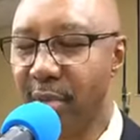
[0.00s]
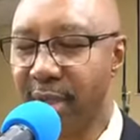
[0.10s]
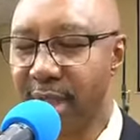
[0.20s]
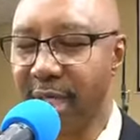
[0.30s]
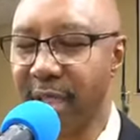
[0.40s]
We
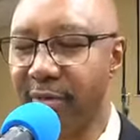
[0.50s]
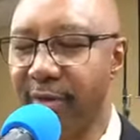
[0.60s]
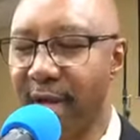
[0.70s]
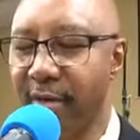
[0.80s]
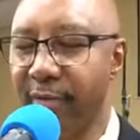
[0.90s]
thank you,
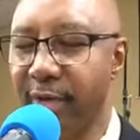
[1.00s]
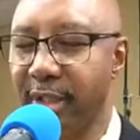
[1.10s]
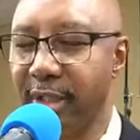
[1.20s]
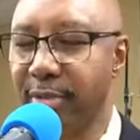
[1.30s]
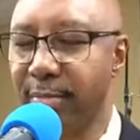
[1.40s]
Father,
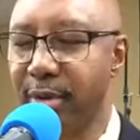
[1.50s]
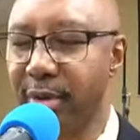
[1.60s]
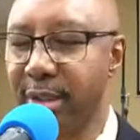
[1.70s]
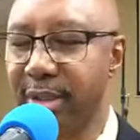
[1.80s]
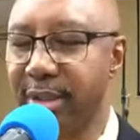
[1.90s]
for this
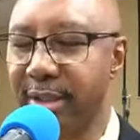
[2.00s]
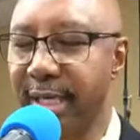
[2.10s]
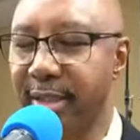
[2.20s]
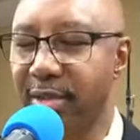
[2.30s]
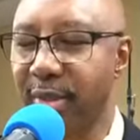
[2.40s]
book, this
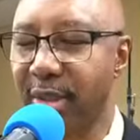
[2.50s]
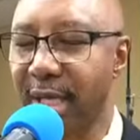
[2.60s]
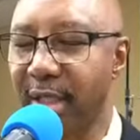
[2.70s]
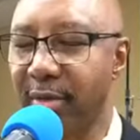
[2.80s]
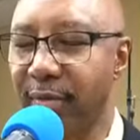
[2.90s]
text. We
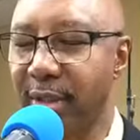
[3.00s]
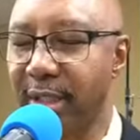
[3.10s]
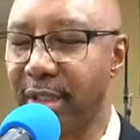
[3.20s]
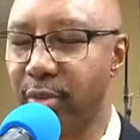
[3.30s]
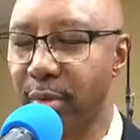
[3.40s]
thank you for
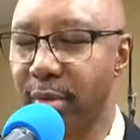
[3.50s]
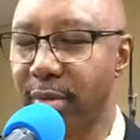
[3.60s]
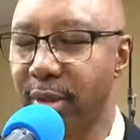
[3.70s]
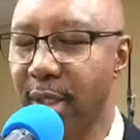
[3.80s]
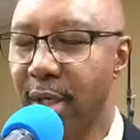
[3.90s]
these words.